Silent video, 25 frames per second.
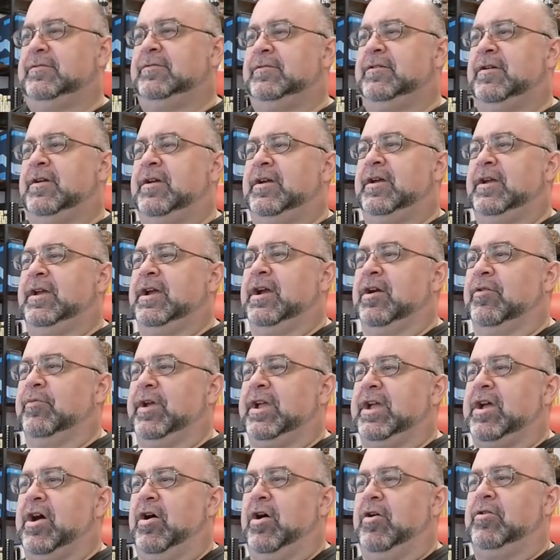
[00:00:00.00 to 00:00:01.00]
Here we go.
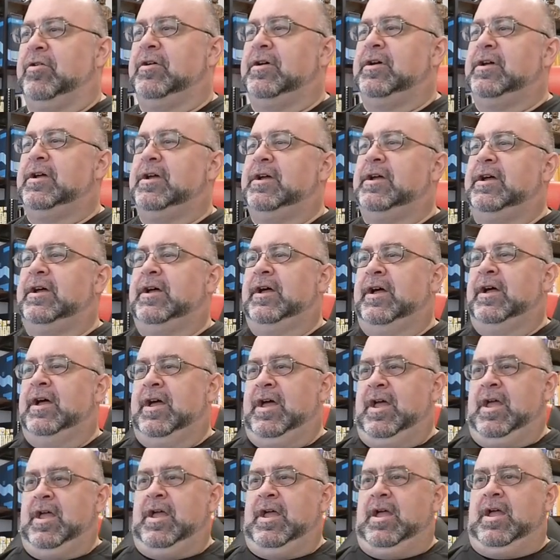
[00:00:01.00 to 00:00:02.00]

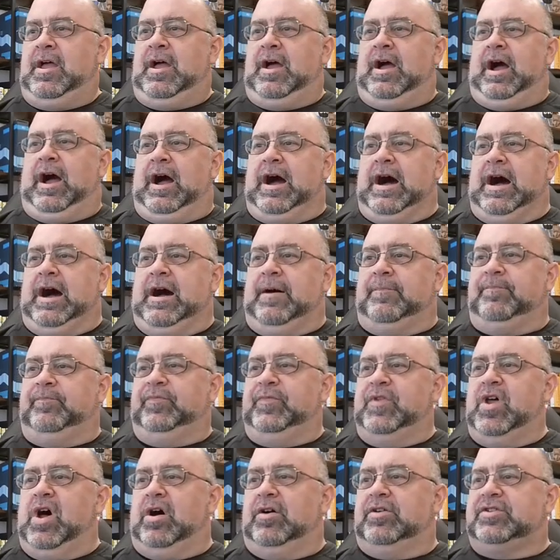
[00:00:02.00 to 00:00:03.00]
No,
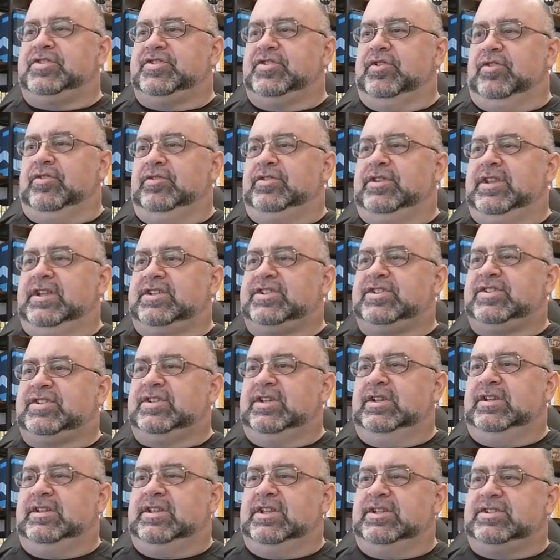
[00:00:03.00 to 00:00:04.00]
so this
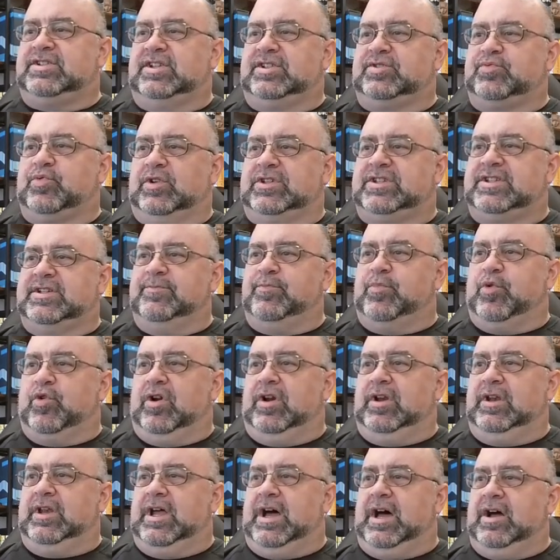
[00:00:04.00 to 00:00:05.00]
is what's important.
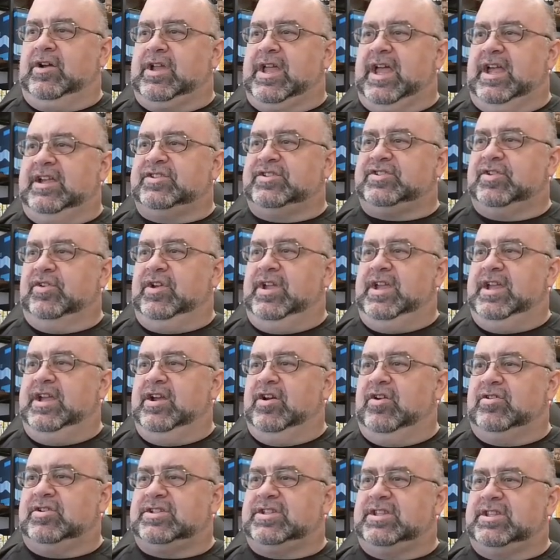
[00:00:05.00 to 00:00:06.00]
Okay, so here's
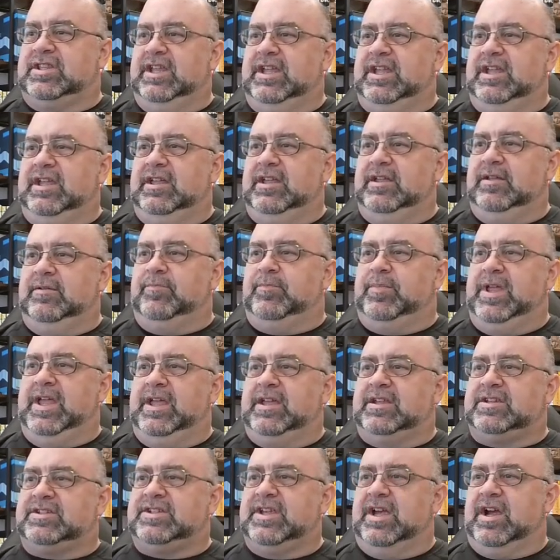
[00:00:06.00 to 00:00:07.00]
the peaks
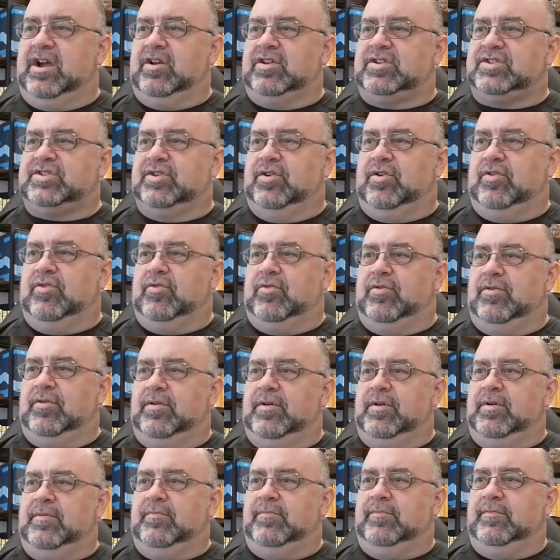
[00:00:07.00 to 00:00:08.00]
there. So
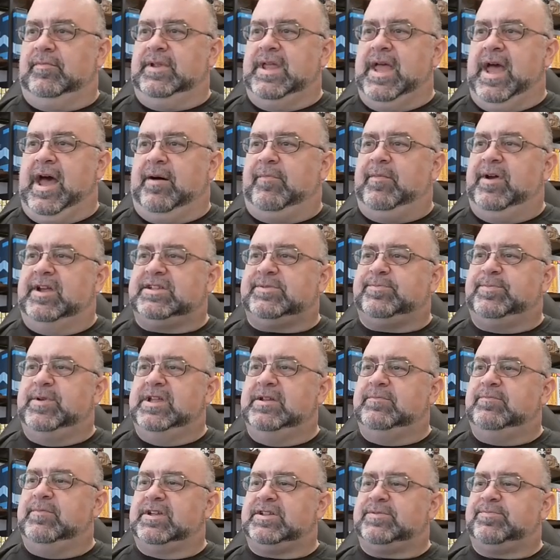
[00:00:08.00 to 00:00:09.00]
yeah, my speed must
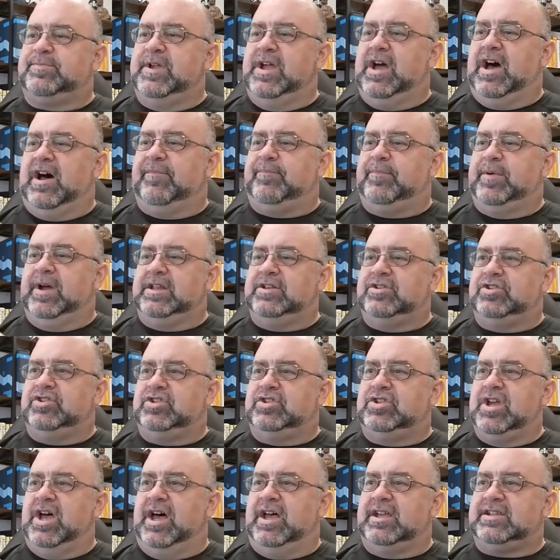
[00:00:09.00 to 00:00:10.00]
be off by
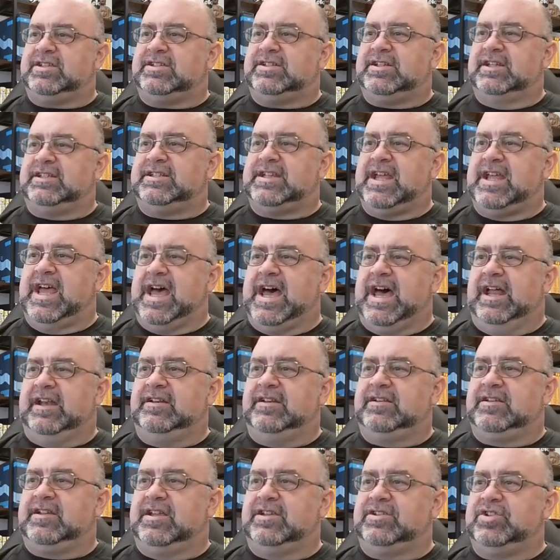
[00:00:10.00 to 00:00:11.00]
just a tad, because
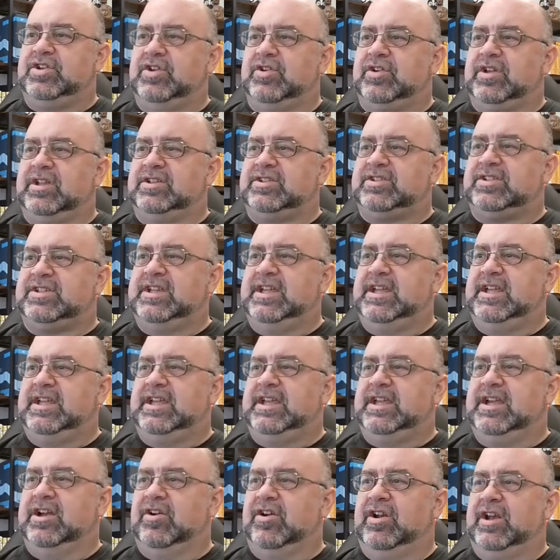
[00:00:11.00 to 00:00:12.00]
you can see here it
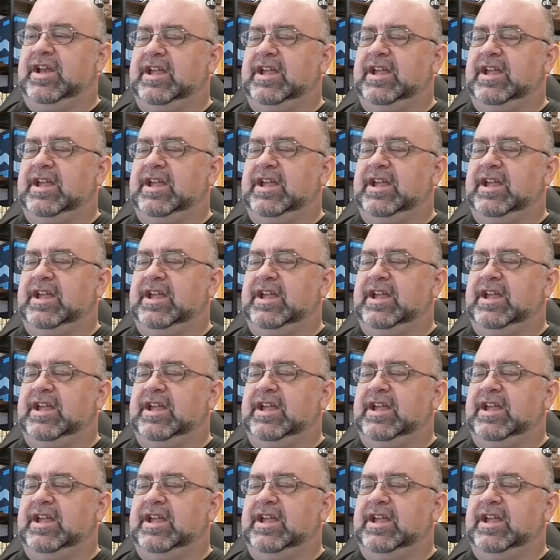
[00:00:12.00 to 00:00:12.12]
is.